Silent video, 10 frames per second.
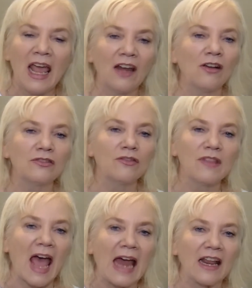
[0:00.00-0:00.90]
And I'll do
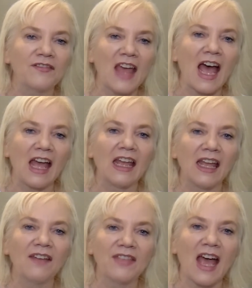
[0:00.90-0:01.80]
that if
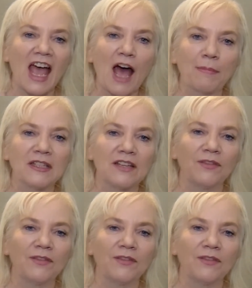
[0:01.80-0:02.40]
that happens.